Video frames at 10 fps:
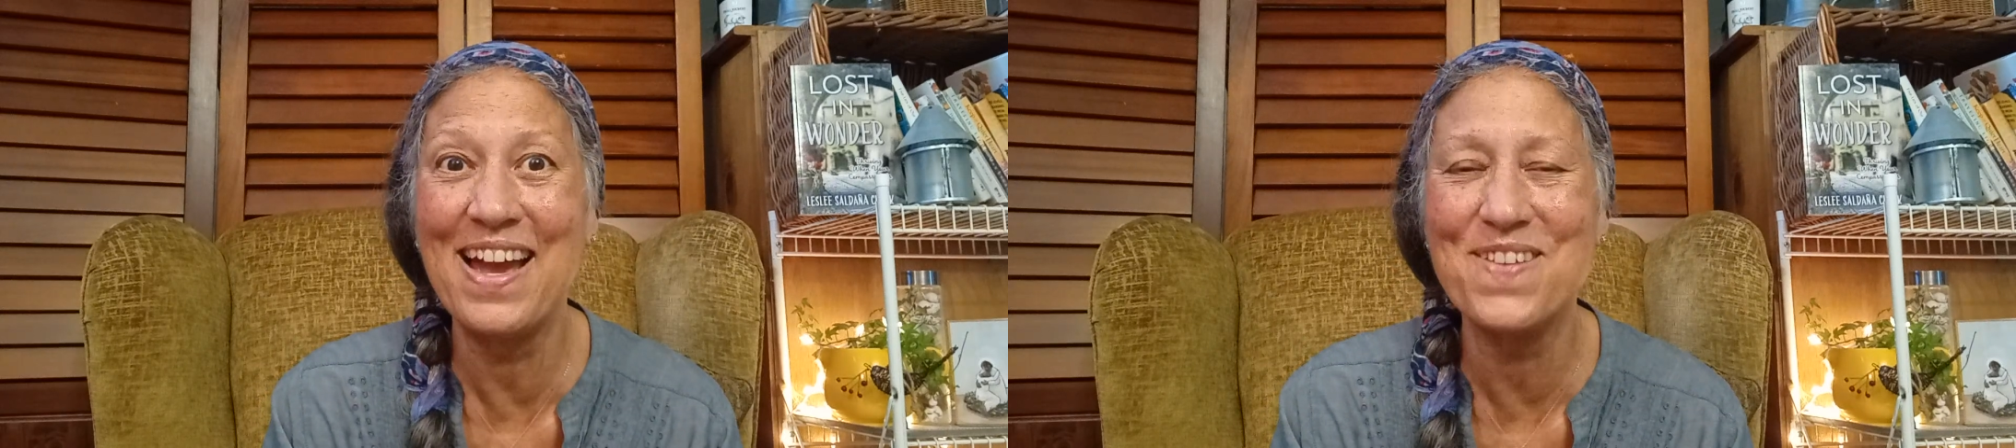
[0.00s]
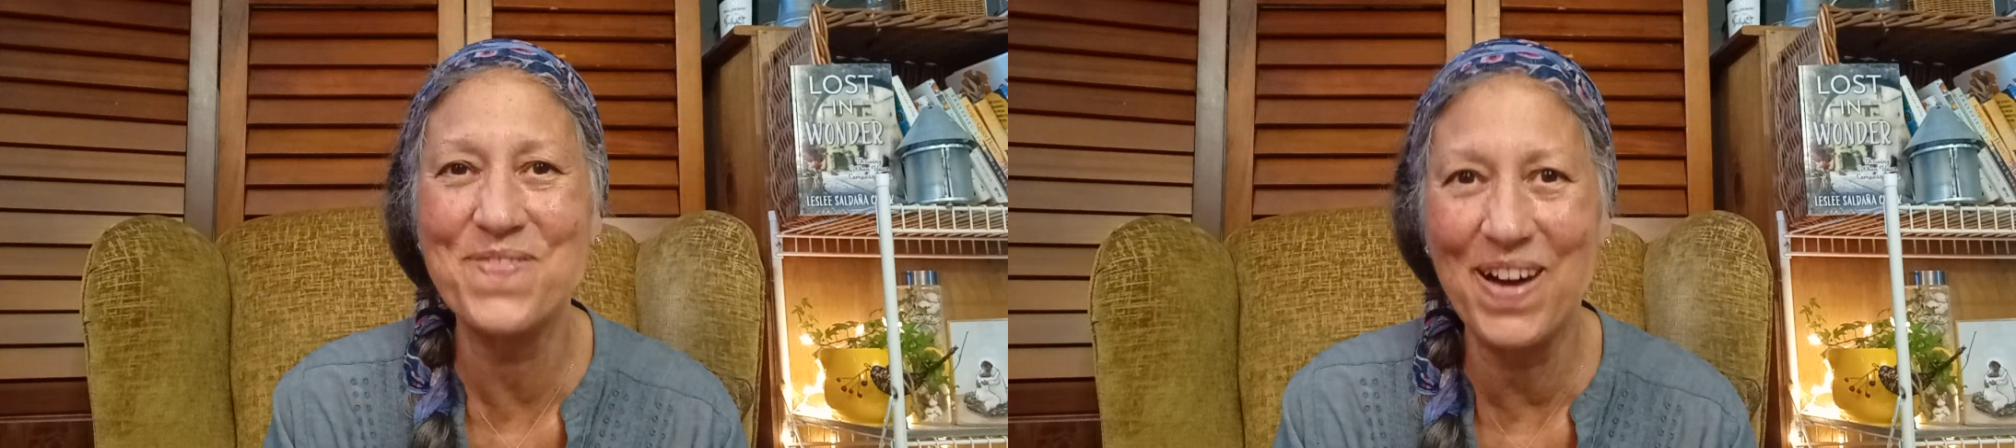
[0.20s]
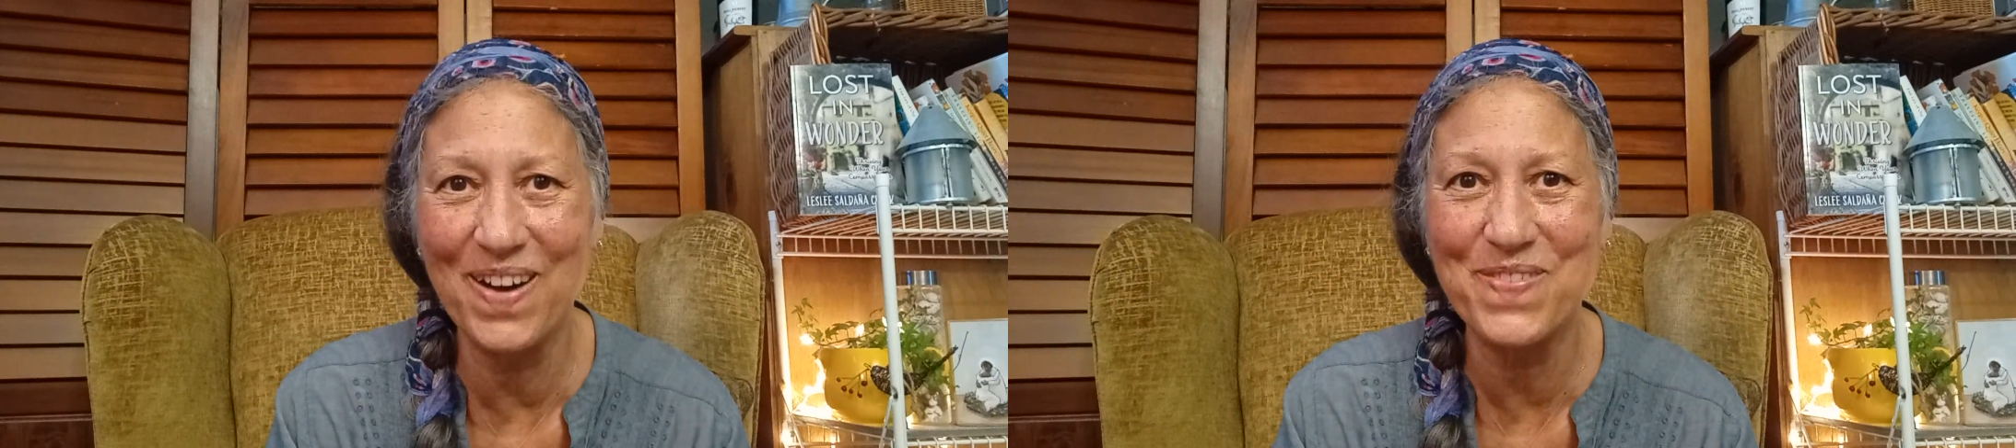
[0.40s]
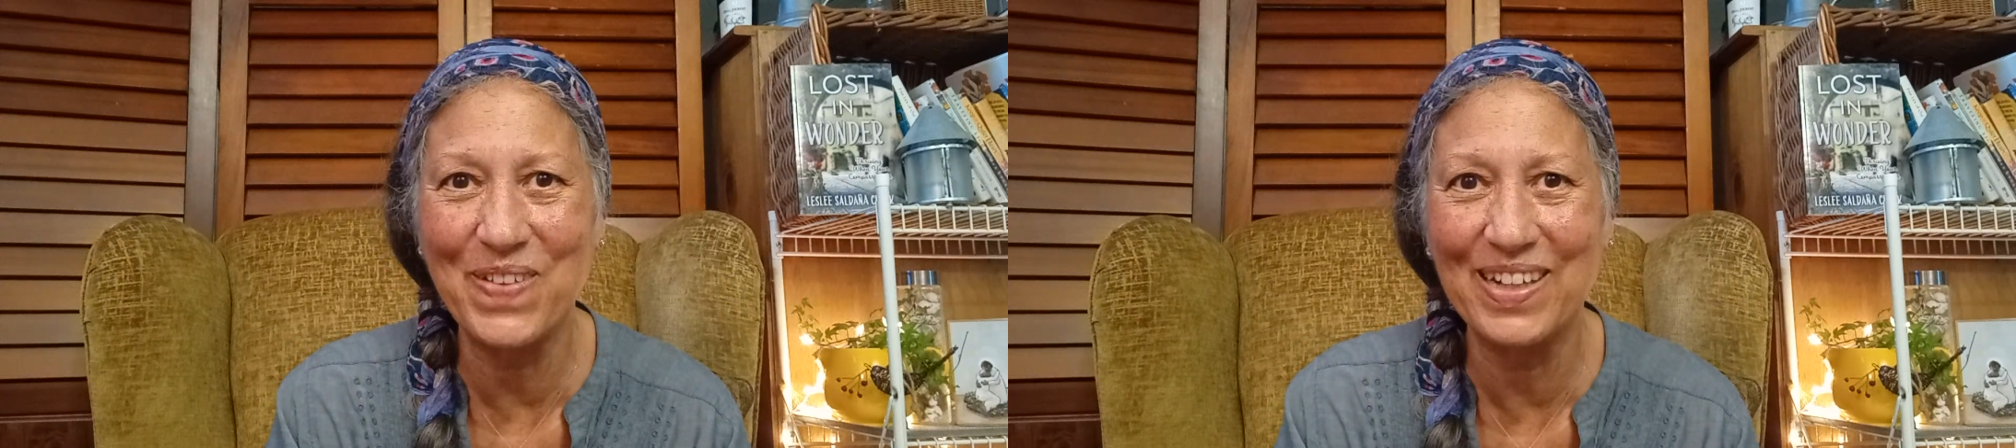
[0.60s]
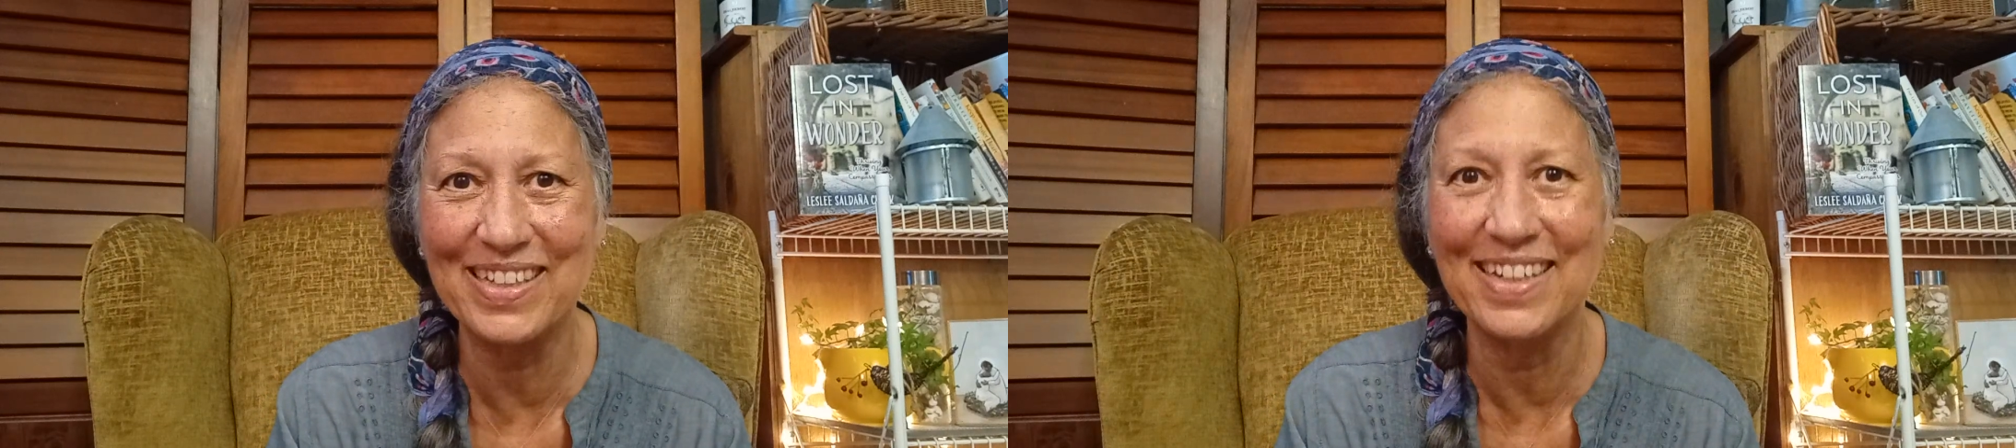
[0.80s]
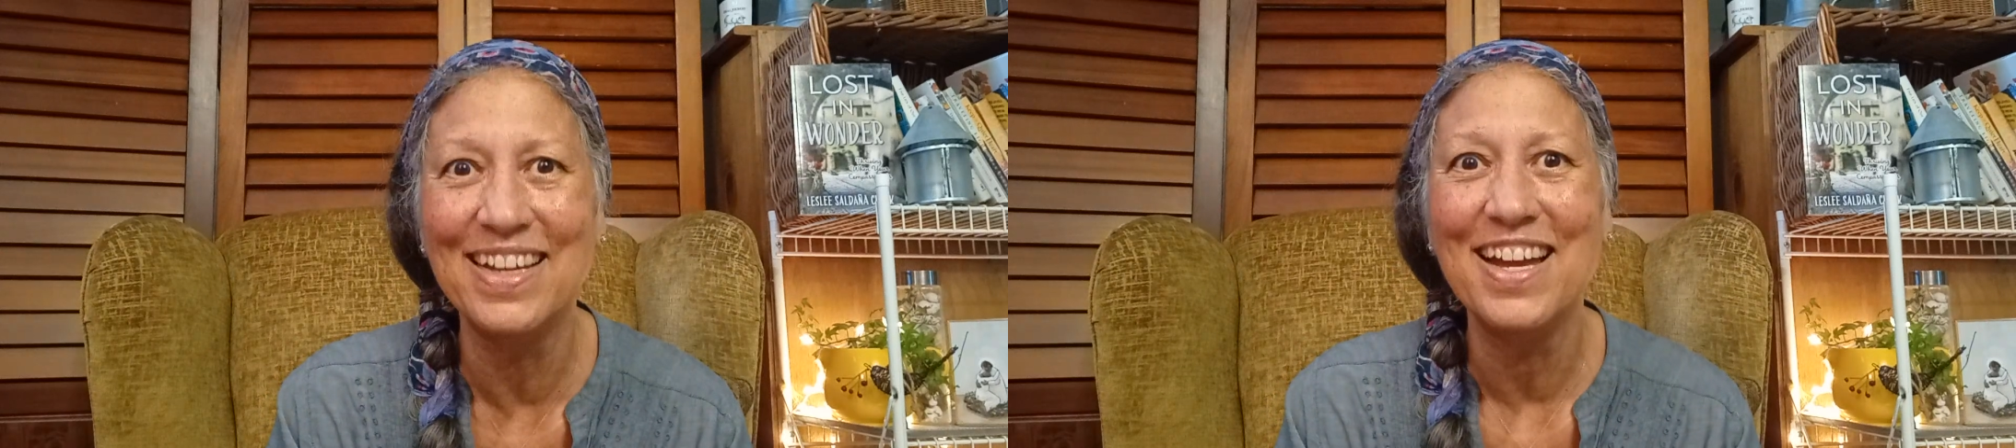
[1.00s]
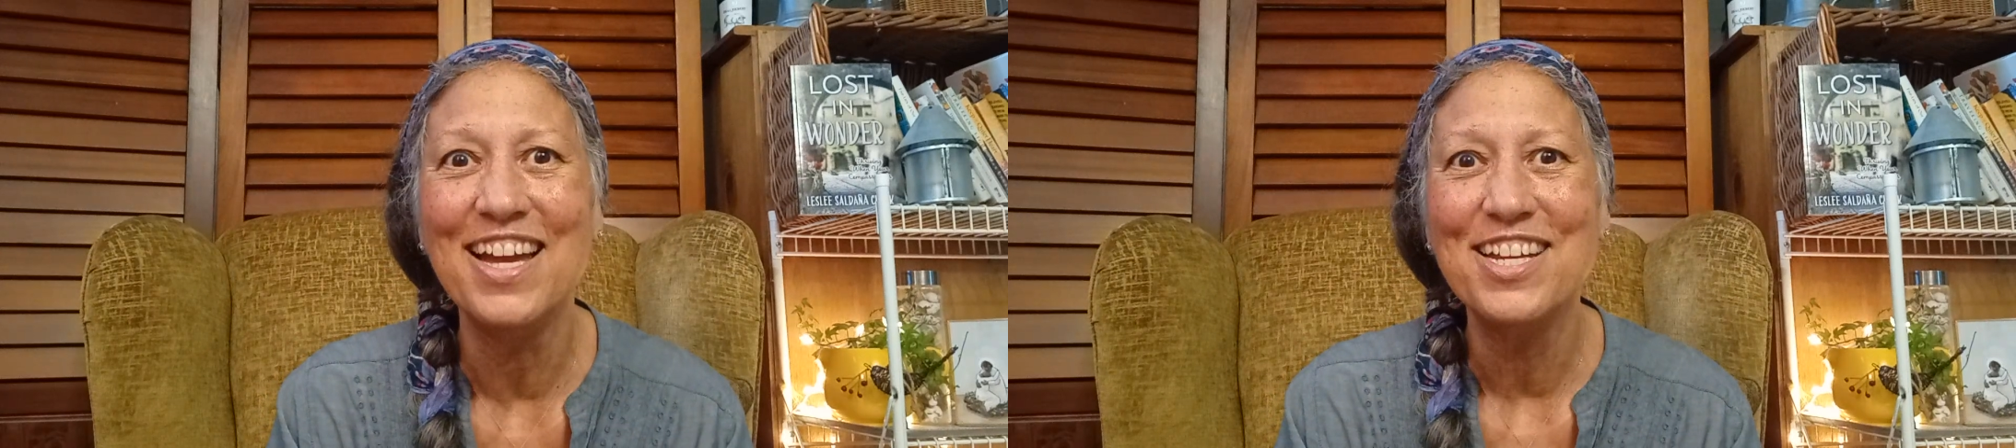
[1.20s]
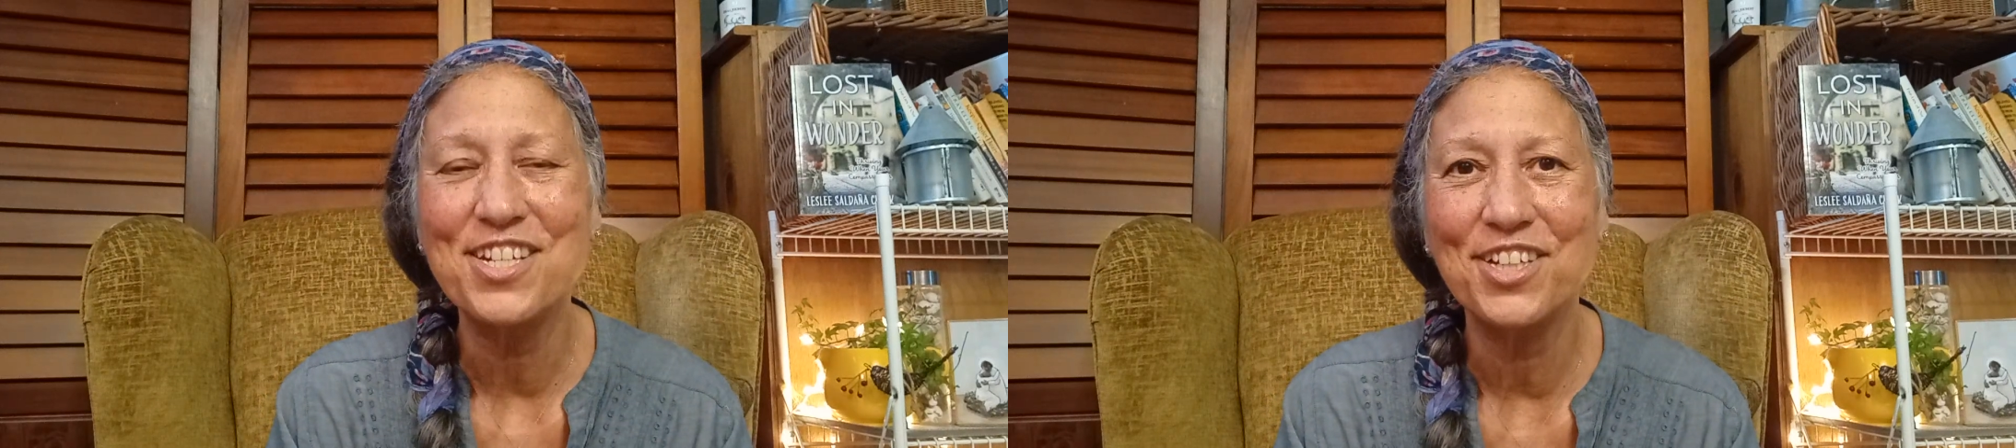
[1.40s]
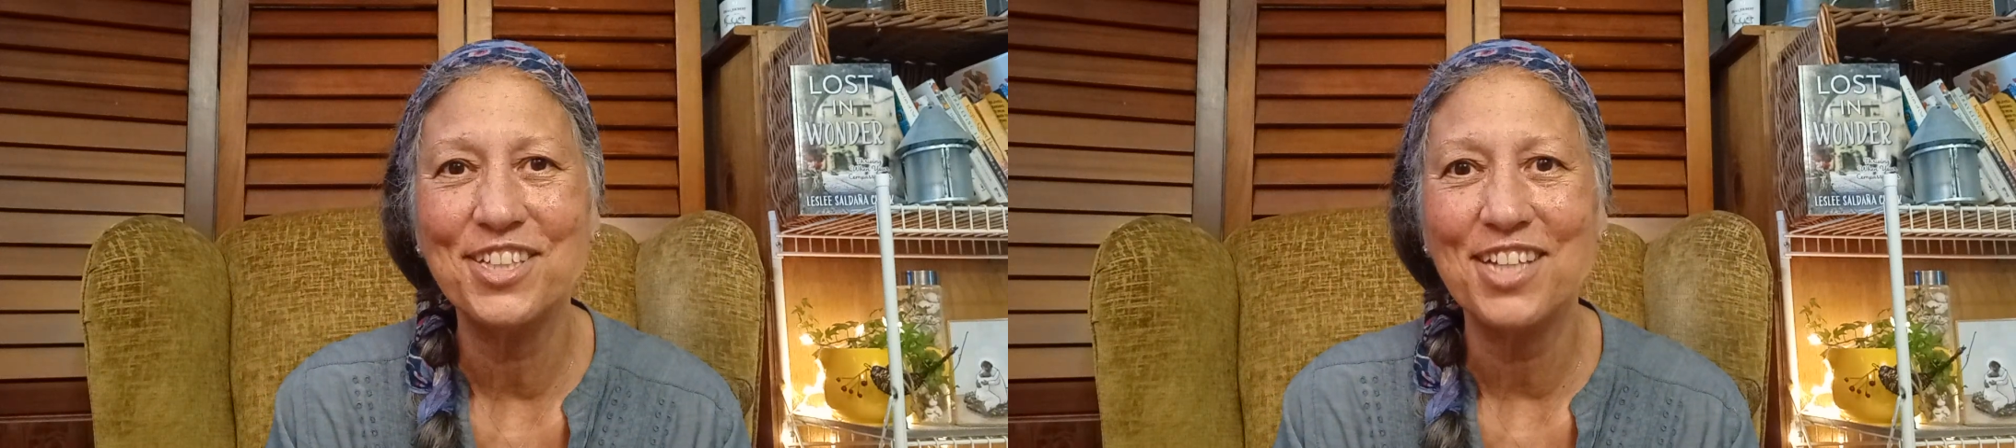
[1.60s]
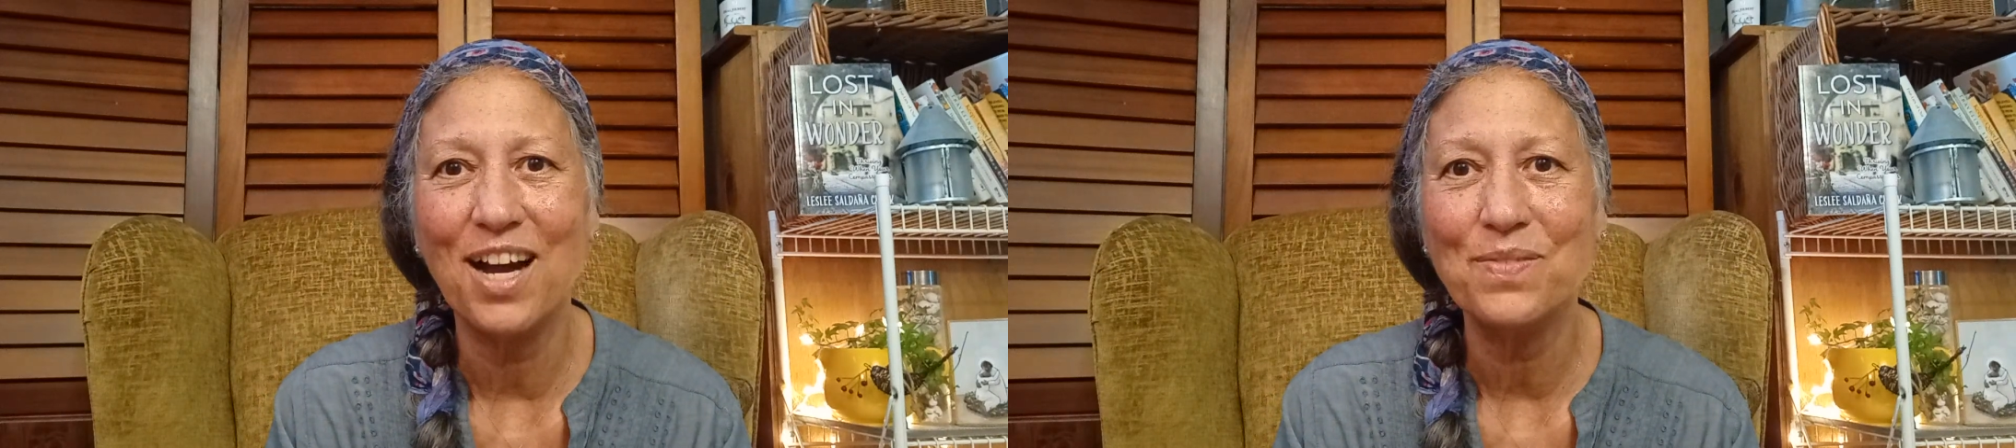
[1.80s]
have hot water
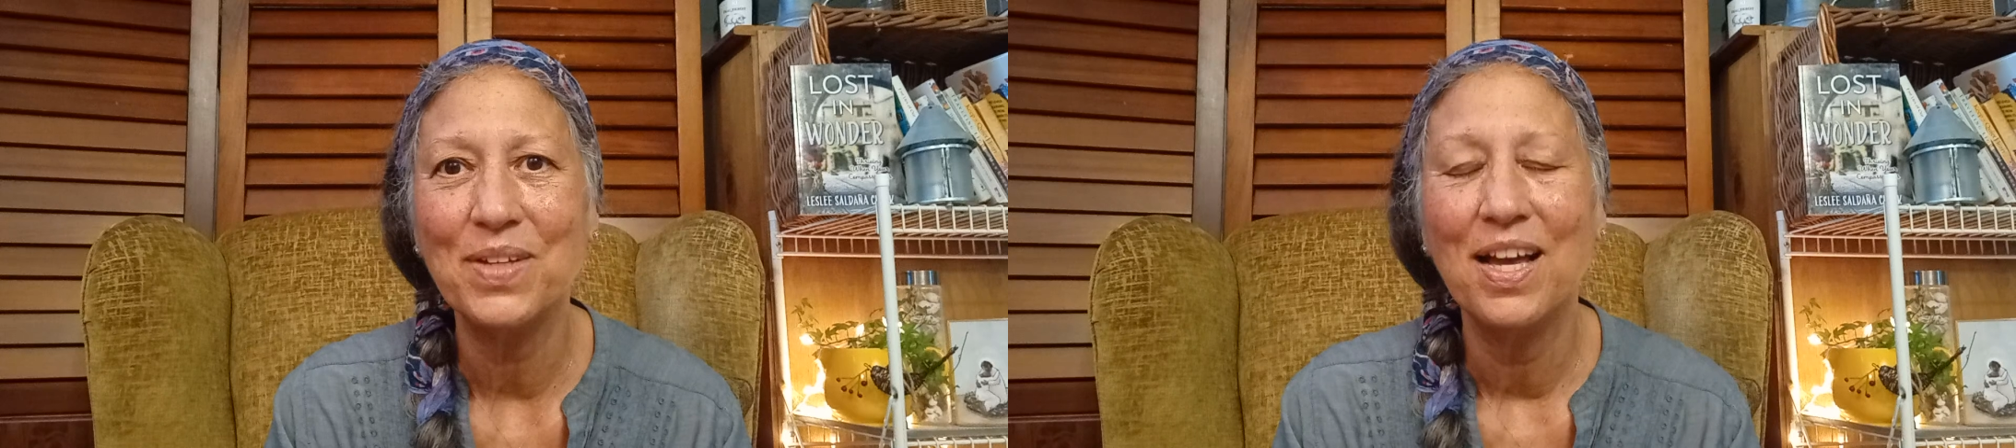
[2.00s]
turned off.